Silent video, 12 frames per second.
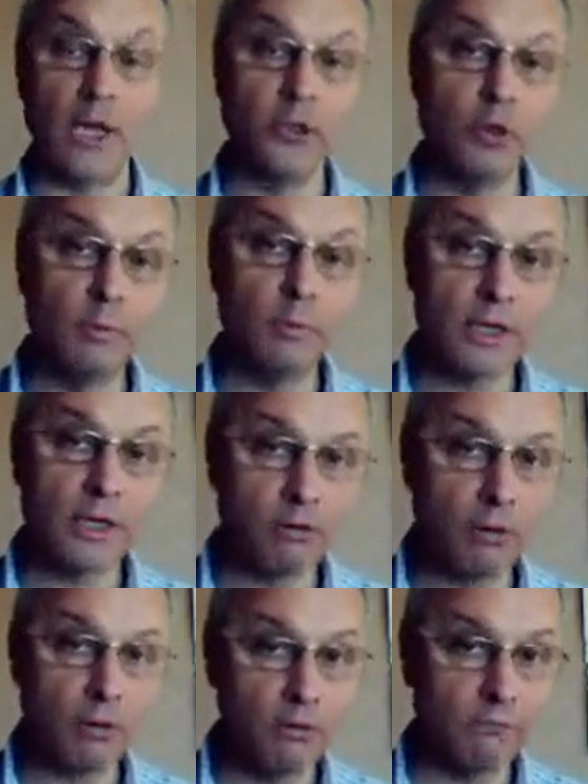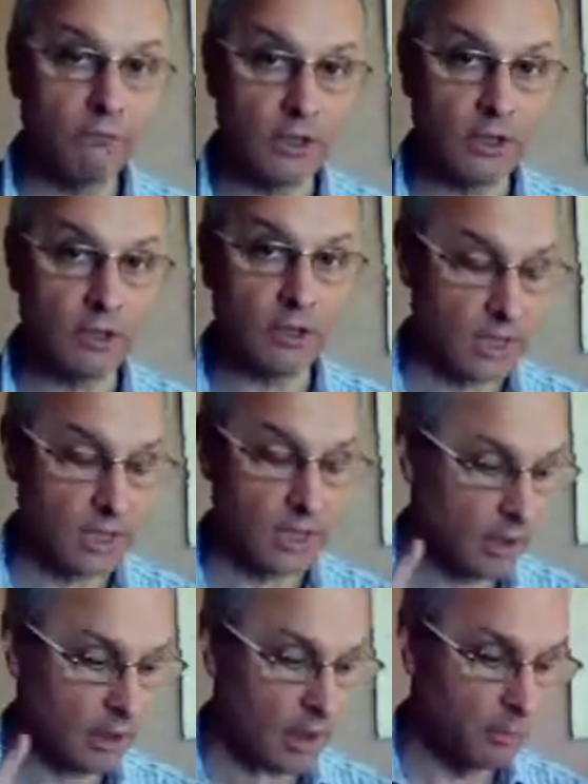you make your own videos,
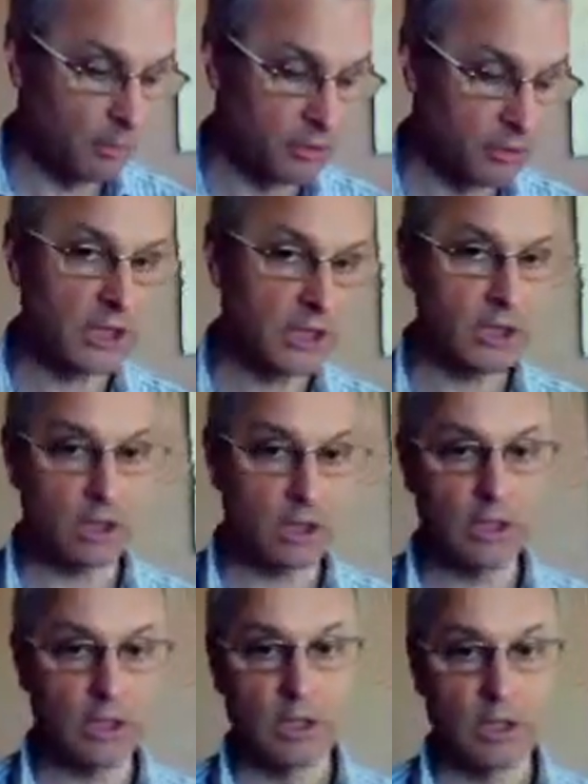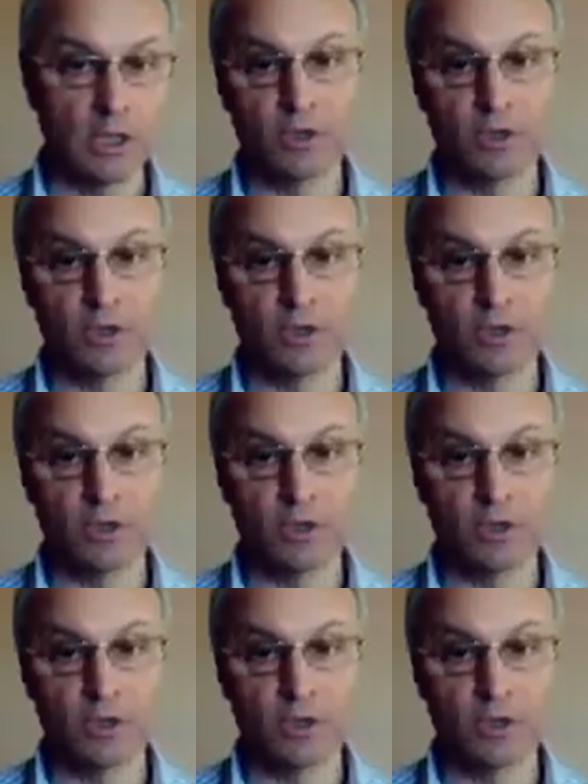and particularly,